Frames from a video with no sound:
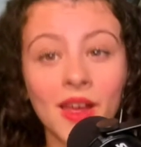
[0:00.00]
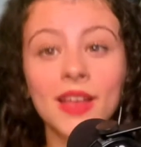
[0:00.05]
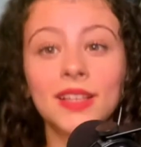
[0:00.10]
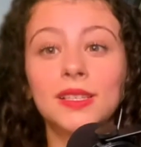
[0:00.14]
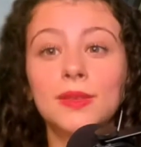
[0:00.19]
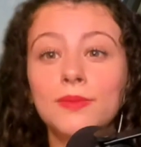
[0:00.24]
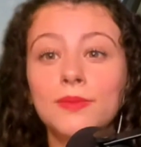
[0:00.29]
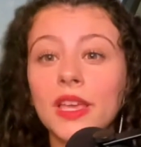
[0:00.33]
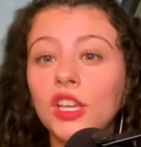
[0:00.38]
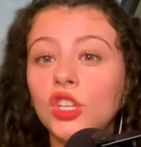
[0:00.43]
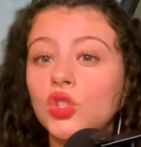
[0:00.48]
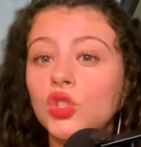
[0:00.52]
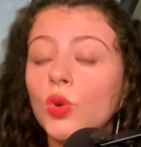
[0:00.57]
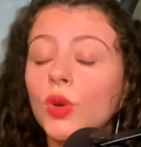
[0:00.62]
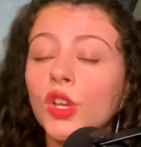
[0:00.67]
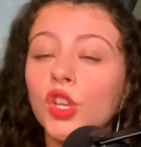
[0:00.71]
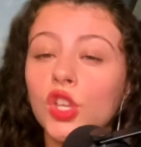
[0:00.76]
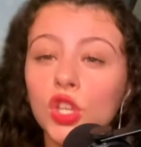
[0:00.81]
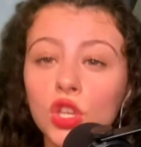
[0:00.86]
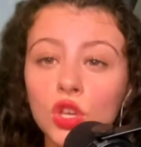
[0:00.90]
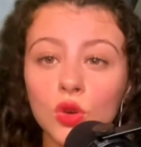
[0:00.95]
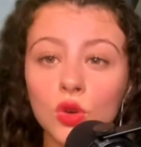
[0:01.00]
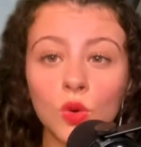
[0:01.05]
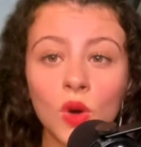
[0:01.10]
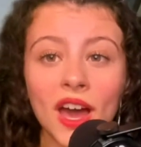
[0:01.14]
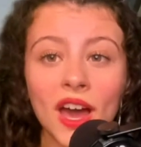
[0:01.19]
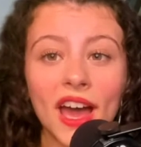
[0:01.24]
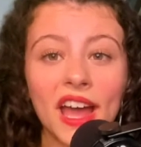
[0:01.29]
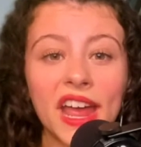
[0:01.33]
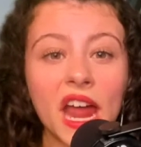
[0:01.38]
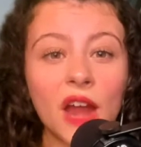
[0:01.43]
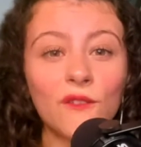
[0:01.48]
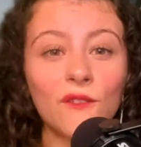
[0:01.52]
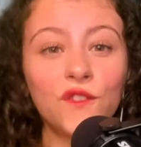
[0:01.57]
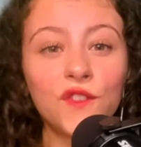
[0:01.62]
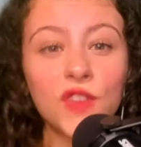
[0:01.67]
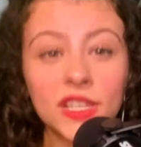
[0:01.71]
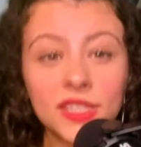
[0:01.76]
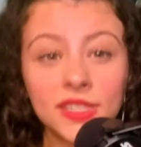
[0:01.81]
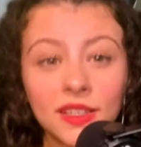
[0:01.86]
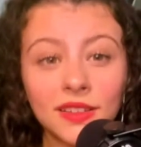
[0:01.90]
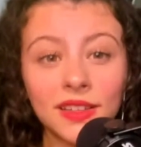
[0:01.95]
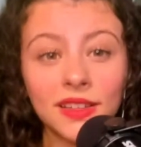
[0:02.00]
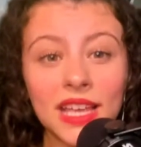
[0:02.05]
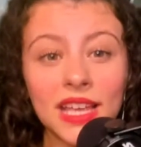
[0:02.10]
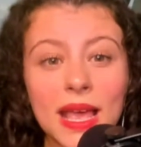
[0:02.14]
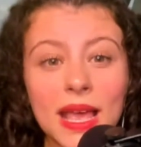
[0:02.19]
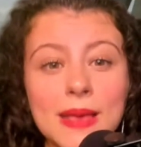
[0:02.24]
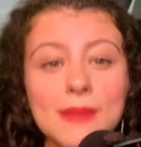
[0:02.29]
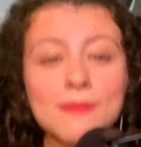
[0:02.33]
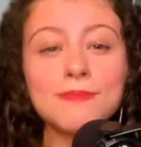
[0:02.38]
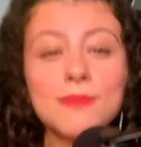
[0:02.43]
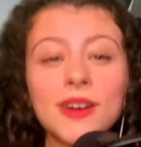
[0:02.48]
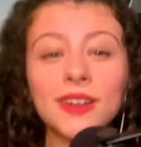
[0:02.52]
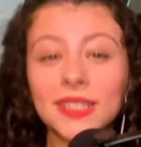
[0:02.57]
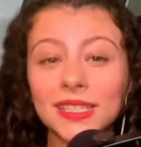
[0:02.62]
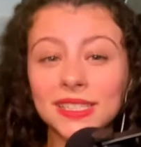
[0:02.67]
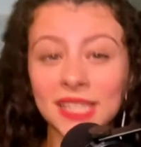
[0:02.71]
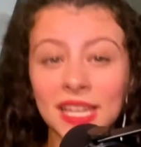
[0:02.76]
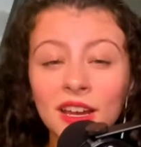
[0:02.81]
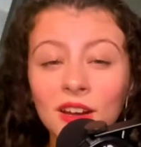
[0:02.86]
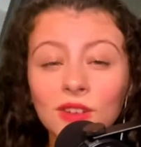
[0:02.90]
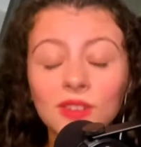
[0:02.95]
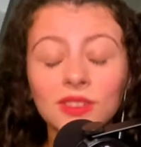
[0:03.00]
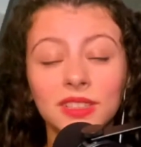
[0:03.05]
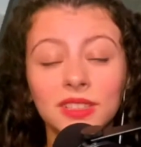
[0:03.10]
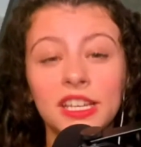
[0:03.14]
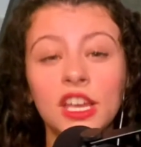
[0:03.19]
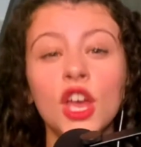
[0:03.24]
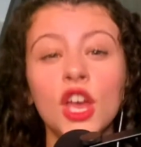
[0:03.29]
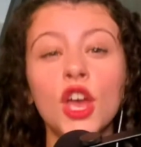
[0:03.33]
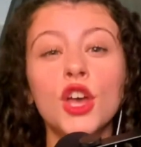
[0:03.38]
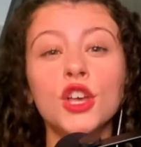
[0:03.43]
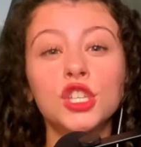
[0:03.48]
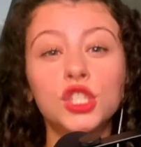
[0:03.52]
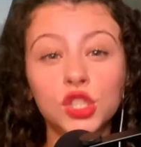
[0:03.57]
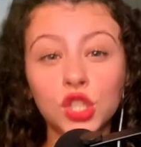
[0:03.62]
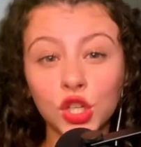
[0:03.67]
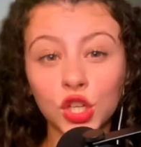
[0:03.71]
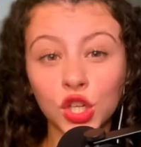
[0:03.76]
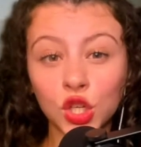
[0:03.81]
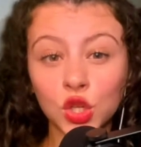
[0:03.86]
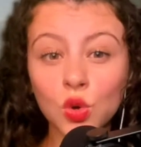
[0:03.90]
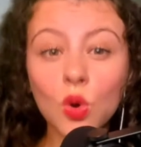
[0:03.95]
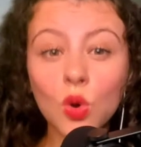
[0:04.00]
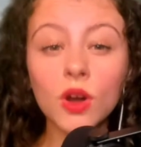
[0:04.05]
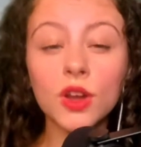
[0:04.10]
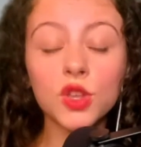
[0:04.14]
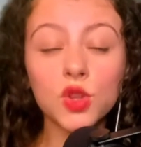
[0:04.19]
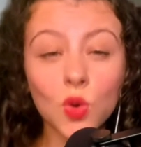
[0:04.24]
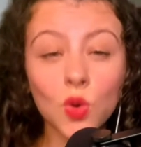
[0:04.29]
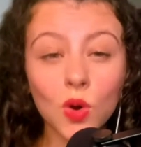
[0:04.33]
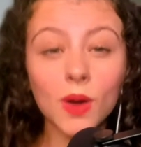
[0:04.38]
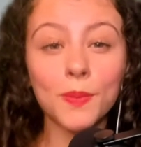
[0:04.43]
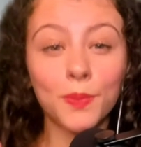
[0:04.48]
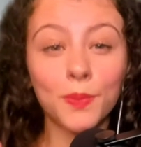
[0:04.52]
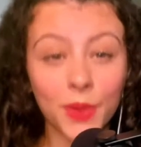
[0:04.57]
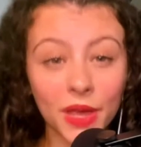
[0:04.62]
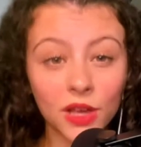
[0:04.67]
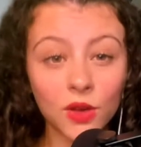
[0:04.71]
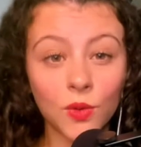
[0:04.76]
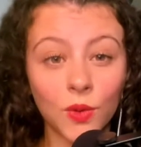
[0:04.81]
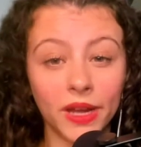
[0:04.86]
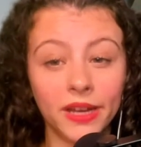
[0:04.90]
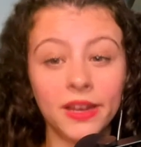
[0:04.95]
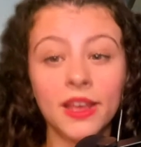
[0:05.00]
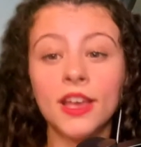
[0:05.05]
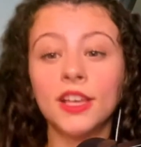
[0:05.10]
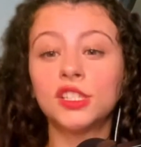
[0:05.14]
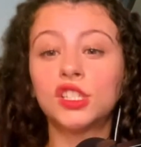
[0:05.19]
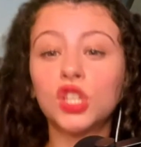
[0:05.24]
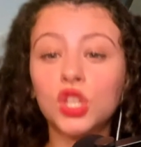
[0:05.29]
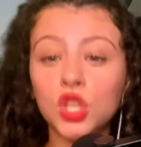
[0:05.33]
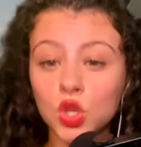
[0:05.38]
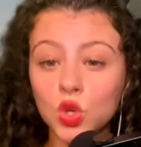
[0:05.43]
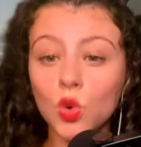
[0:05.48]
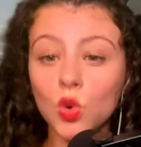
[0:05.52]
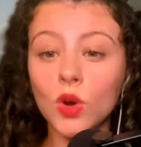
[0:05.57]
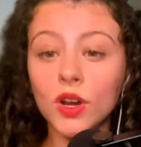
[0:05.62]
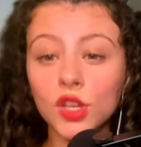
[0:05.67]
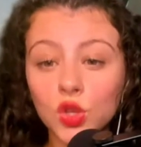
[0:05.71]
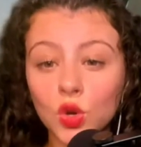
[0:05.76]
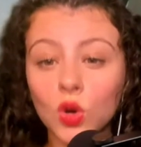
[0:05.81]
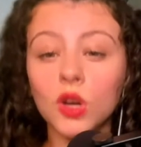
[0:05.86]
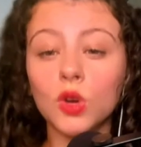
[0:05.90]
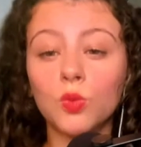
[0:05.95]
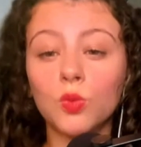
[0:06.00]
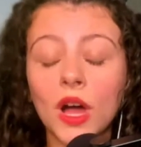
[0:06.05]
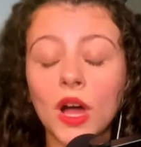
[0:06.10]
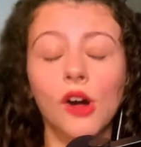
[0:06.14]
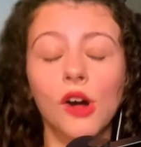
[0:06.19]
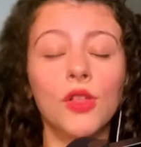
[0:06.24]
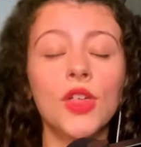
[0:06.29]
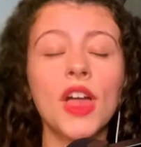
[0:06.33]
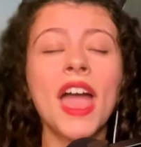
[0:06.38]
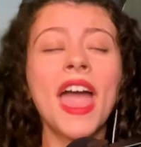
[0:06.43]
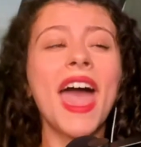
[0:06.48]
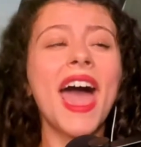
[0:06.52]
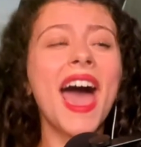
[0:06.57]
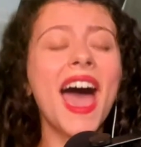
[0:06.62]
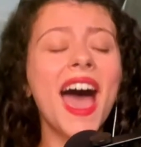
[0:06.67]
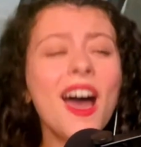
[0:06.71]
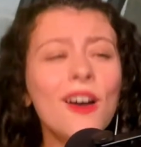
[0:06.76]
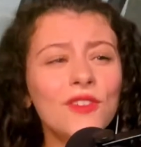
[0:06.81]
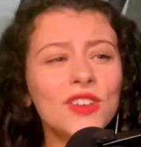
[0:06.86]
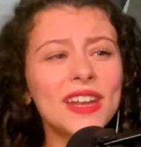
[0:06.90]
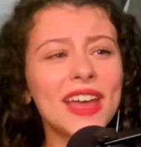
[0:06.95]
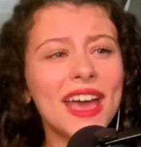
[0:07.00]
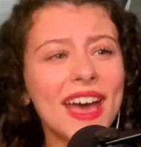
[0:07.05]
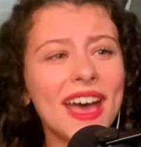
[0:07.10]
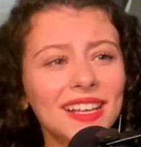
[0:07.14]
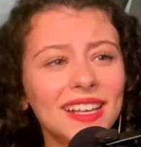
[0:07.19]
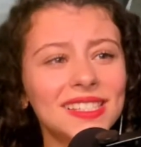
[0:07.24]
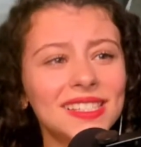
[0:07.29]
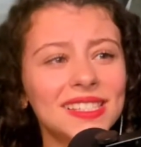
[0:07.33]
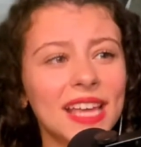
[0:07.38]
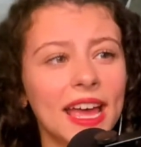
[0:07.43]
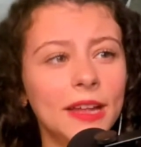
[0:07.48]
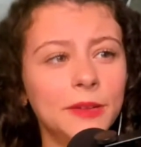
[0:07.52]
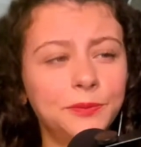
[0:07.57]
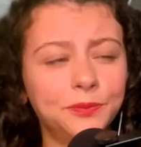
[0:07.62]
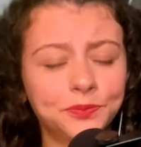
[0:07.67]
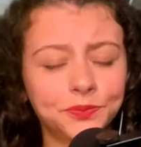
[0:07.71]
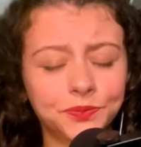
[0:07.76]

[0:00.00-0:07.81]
to make sure you, again, physically and monetarily secure your Bitcoin, secure your wealth, have an asset